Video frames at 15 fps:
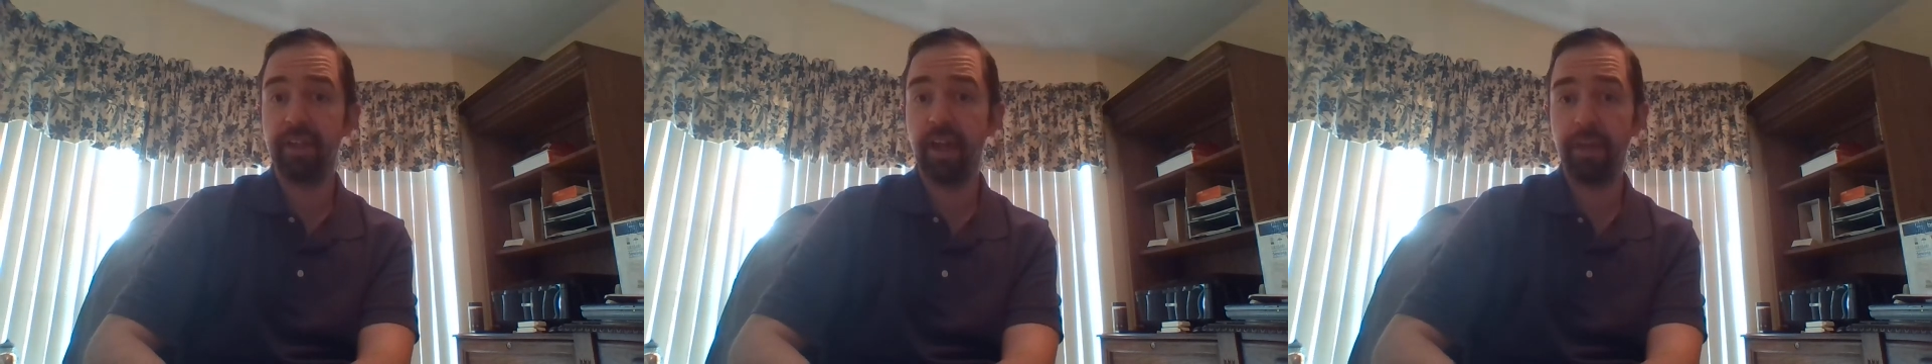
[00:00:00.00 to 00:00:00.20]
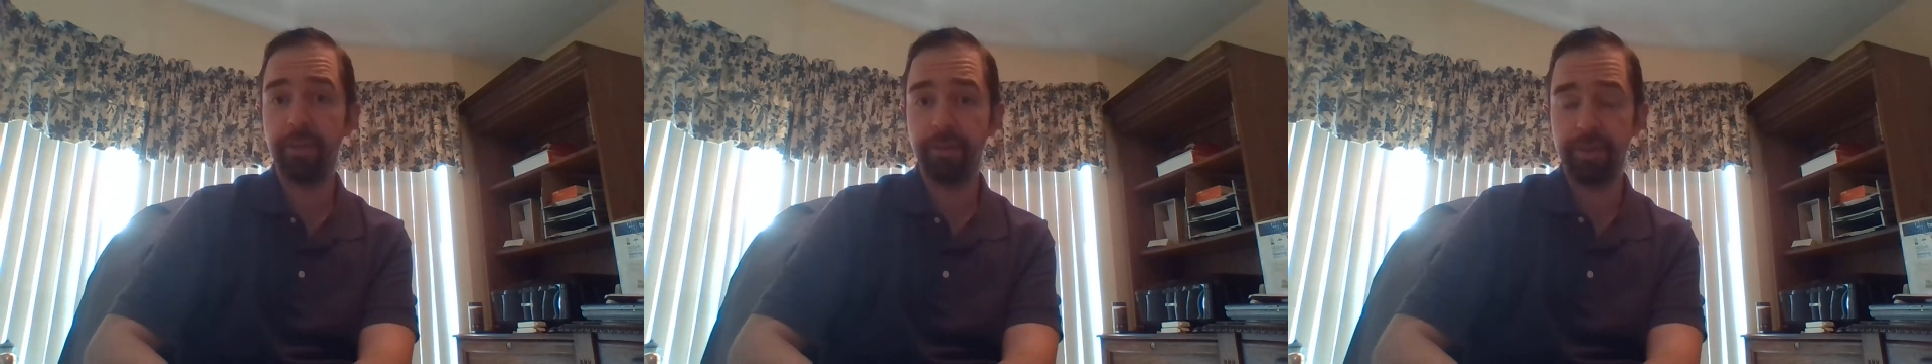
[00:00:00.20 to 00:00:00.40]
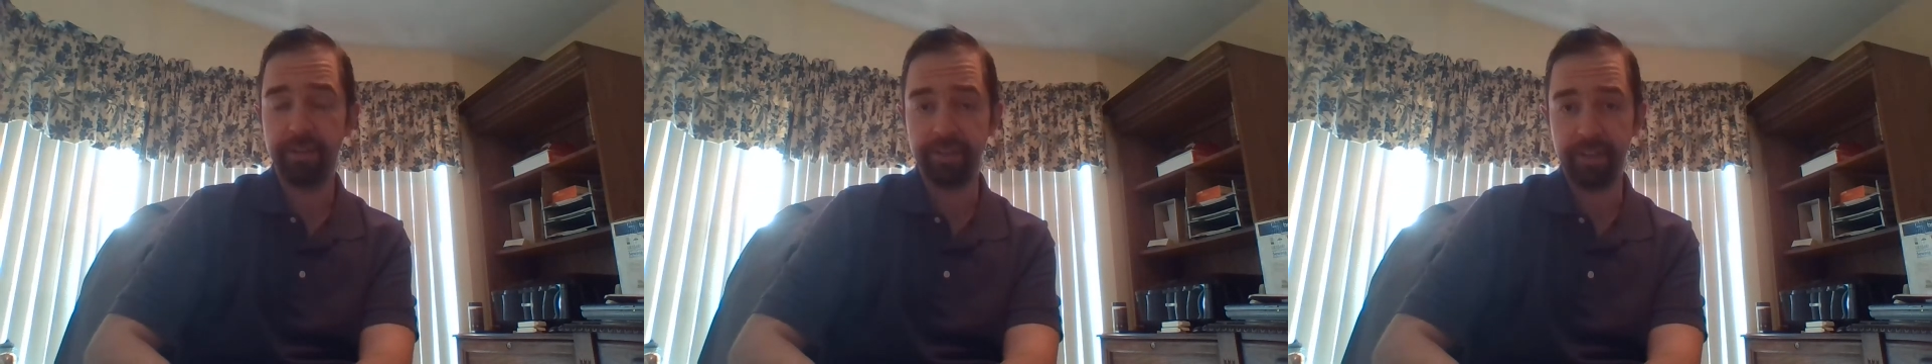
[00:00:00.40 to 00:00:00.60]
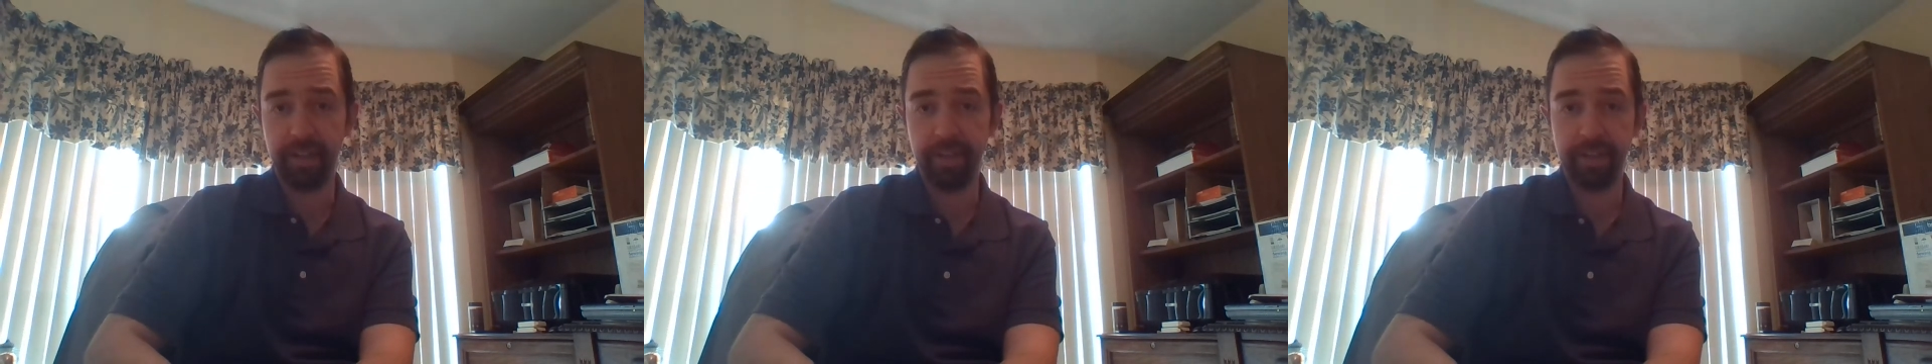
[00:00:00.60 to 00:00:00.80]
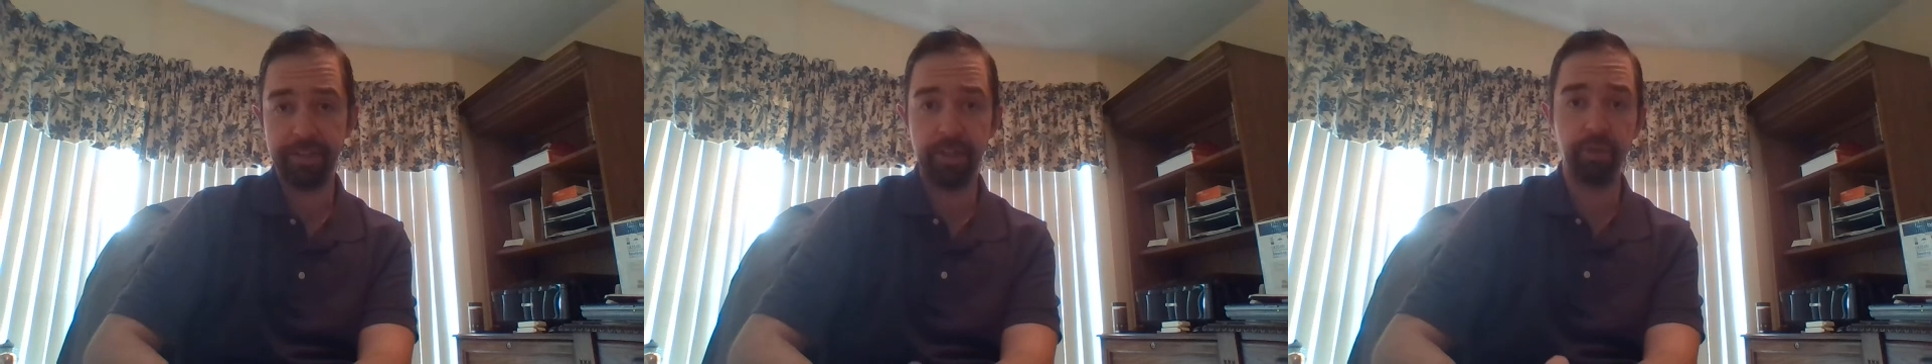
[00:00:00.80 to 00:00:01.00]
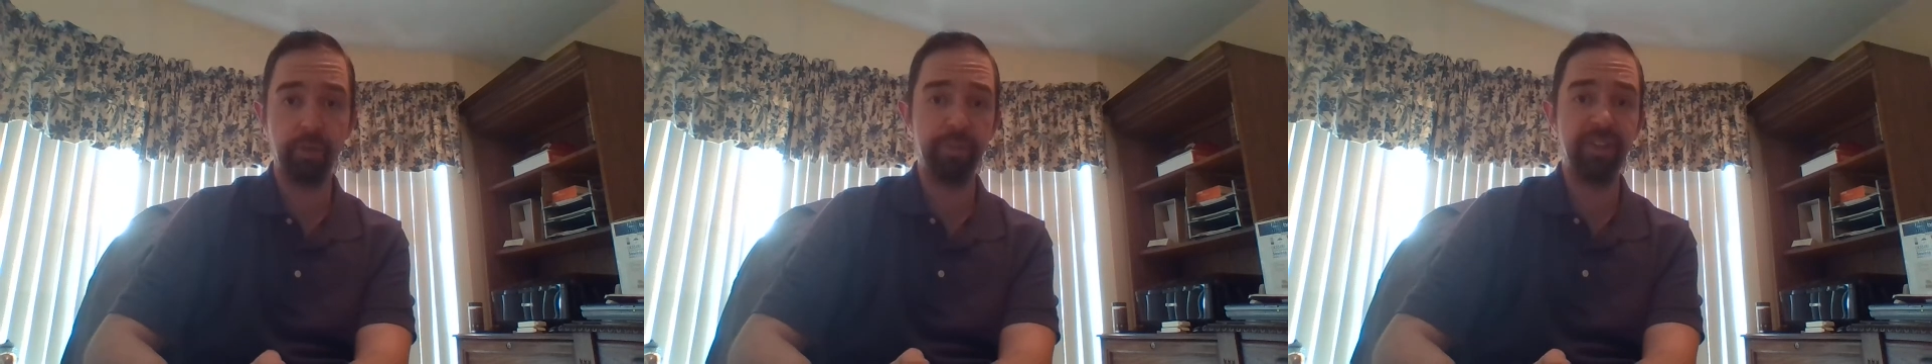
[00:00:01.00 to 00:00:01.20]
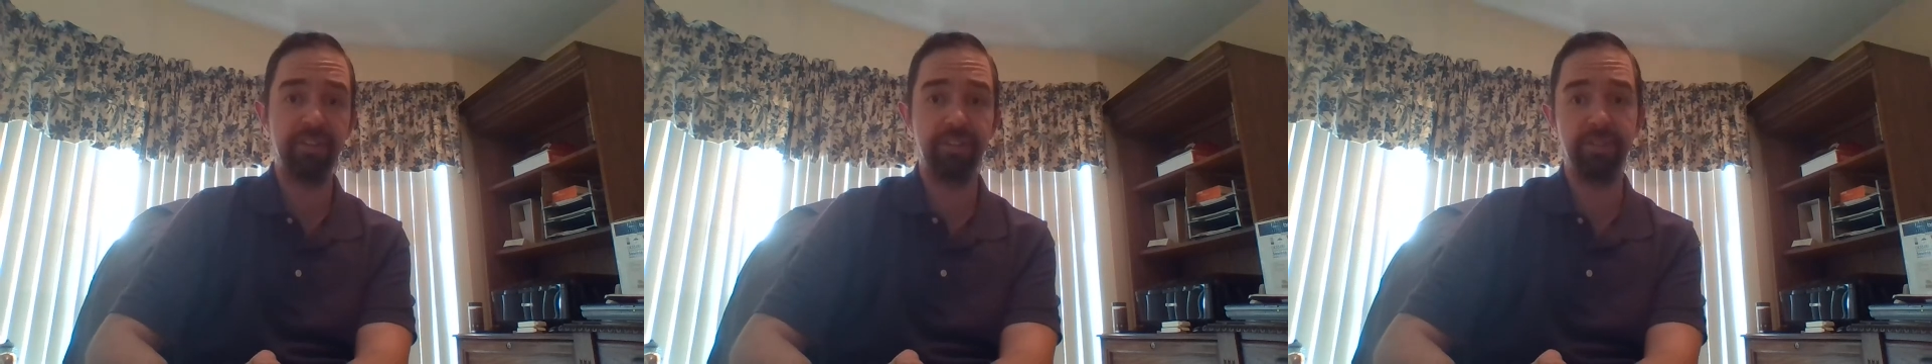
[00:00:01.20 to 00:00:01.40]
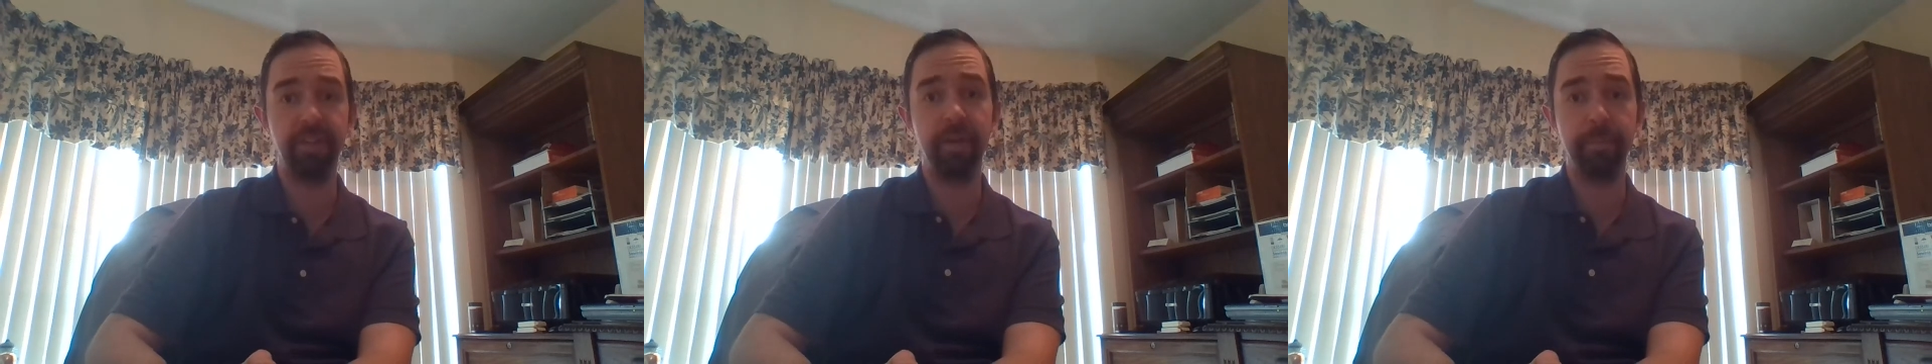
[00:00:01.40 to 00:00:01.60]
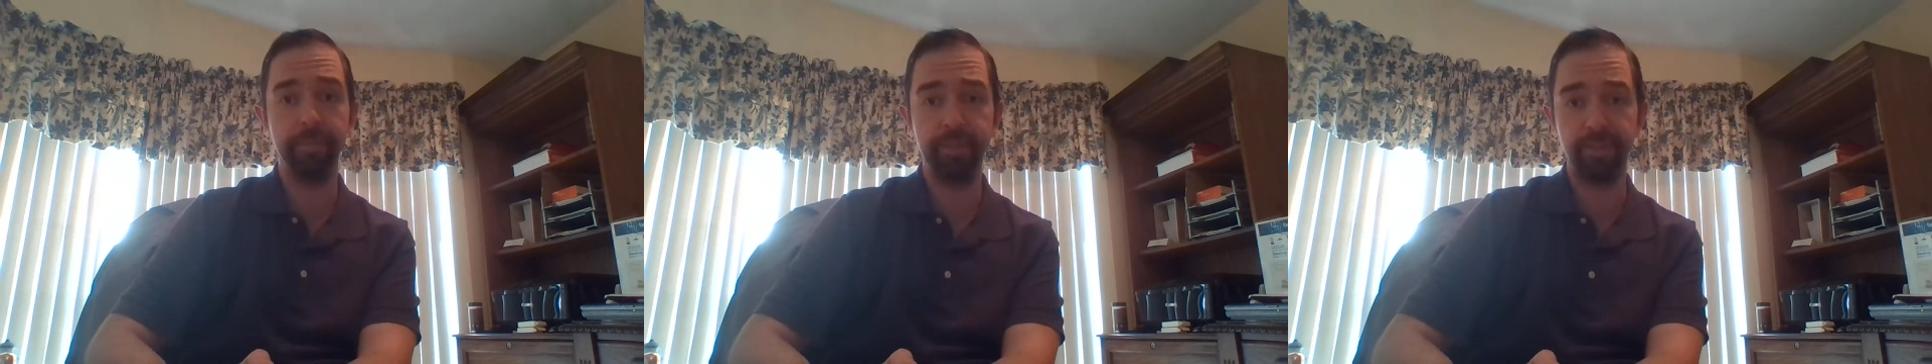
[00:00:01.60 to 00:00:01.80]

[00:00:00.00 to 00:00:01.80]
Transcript: other than God there will be some